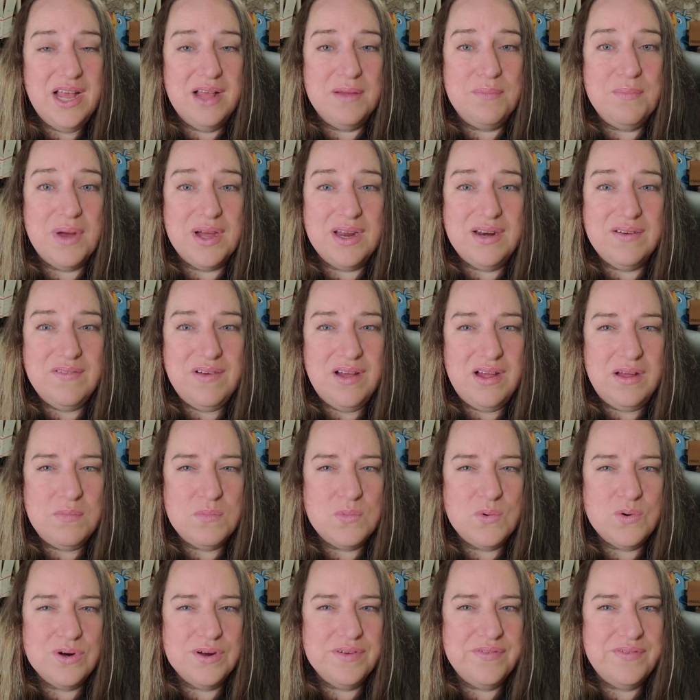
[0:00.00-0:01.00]
I might have got
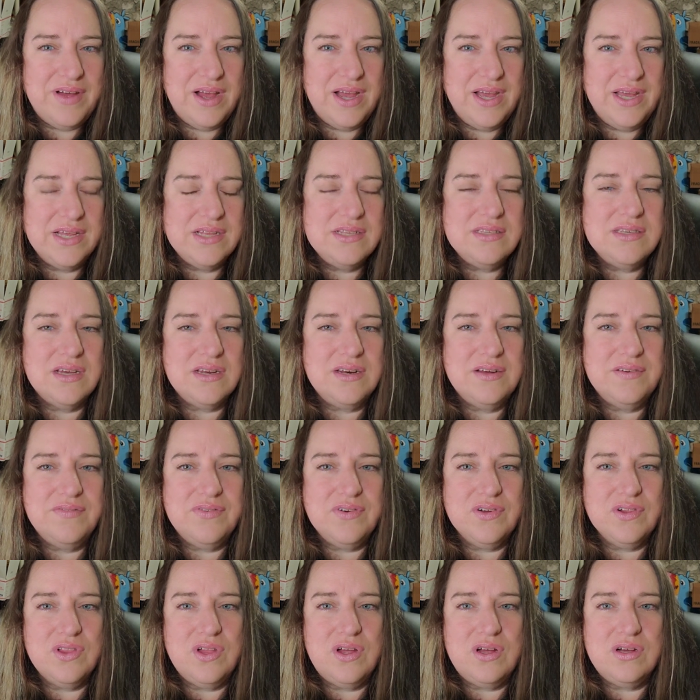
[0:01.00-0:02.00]
more if I had done it
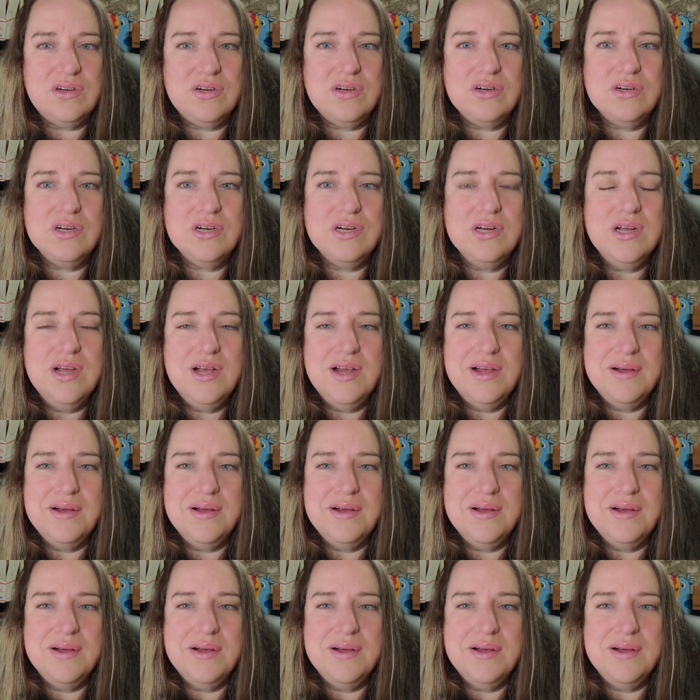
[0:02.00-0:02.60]
for longer,